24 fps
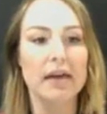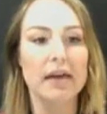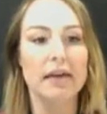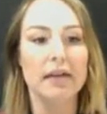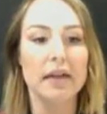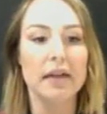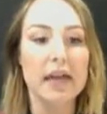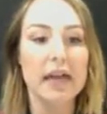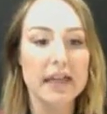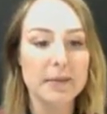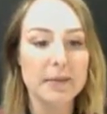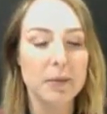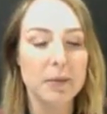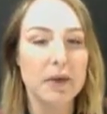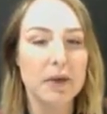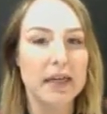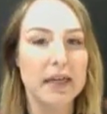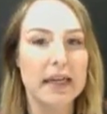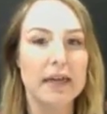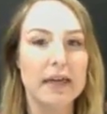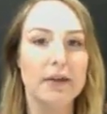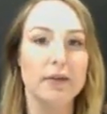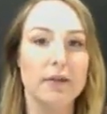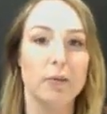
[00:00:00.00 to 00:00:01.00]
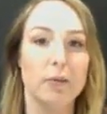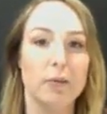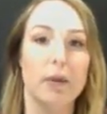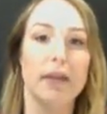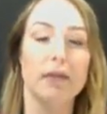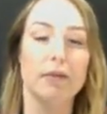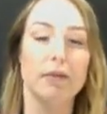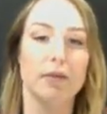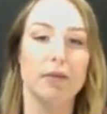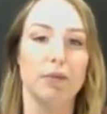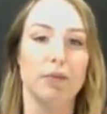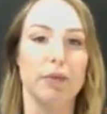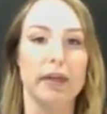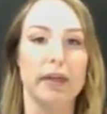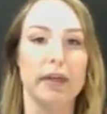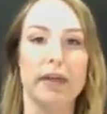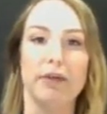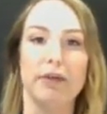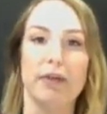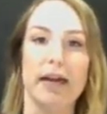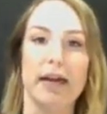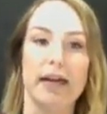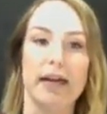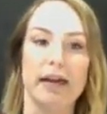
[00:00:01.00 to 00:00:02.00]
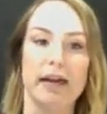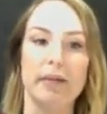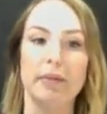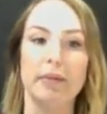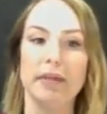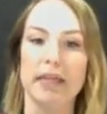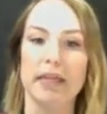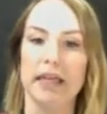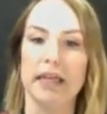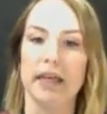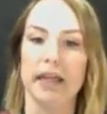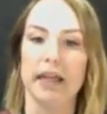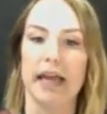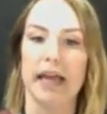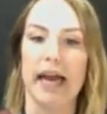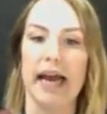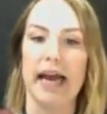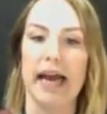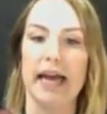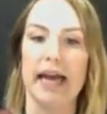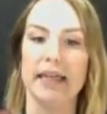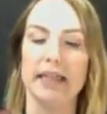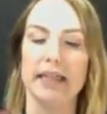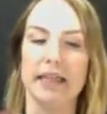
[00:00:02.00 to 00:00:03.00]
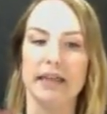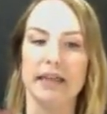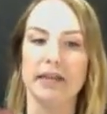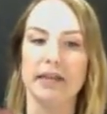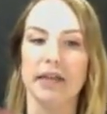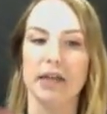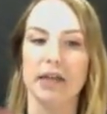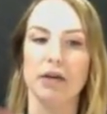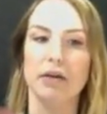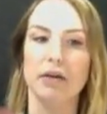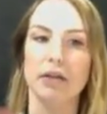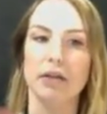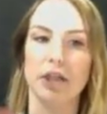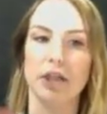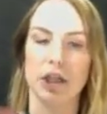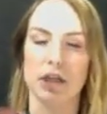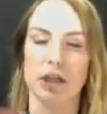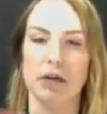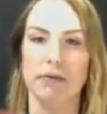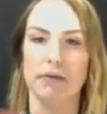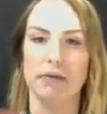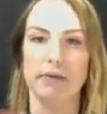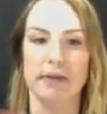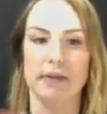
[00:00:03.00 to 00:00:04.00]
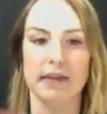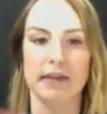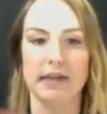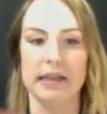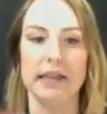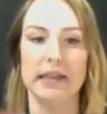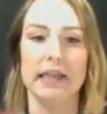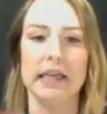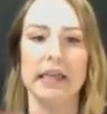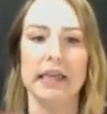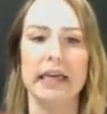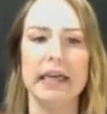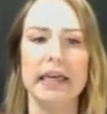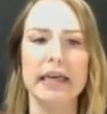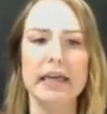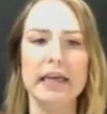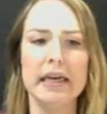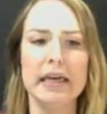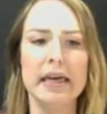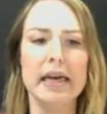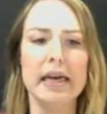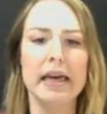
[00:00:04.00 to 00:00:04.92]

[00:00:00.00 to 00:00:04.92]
The last point here is one that was reiterated in particular at the psychology conference this year.